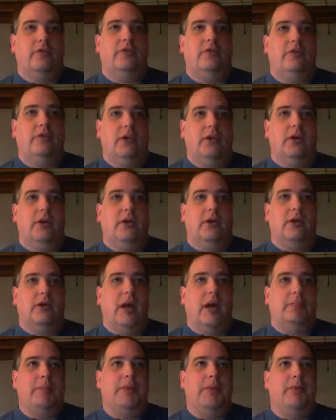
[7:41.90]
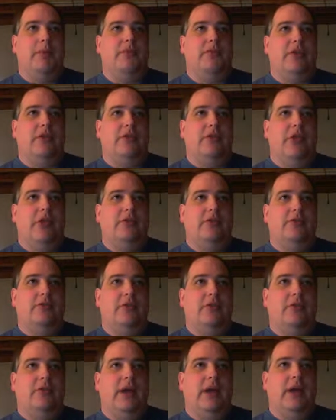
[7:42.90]
The copy was
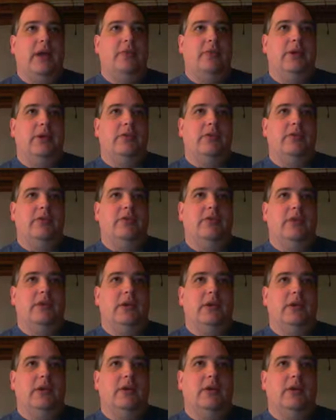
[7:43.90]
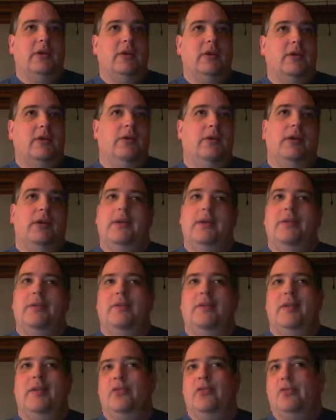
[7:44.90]
successful, and we can see here
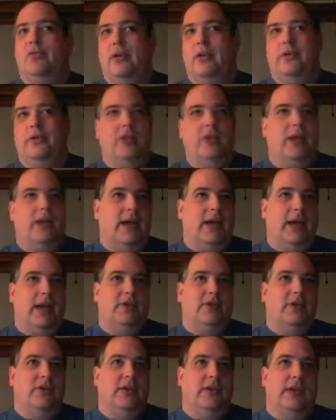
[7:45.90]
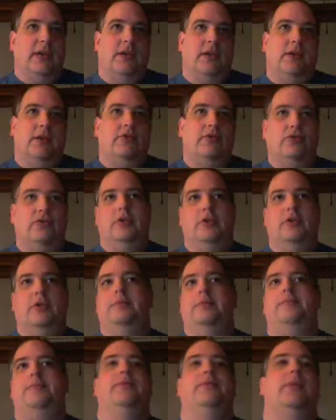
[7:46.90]
this looks like ASCII data, sure.
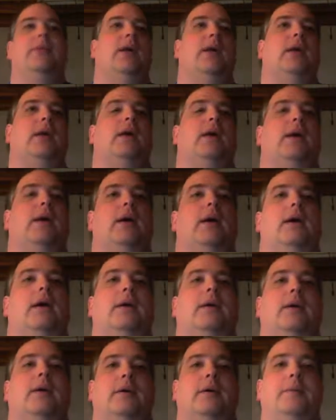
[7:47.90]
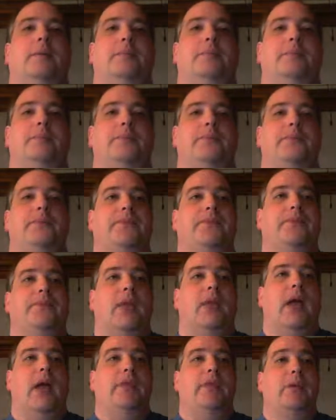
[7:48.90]

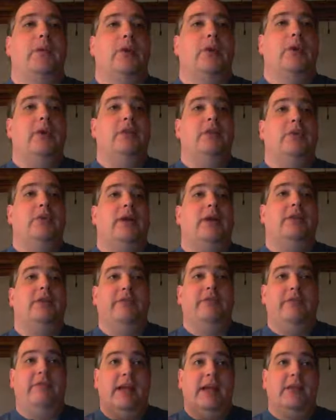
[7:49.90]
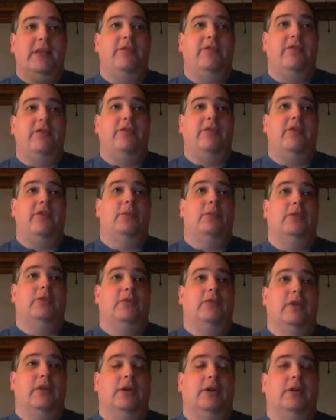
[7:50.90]
And then we're going to advance the sequence
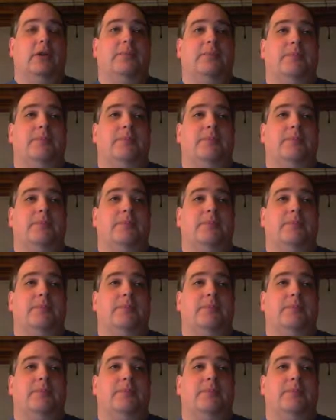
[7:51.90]
reader,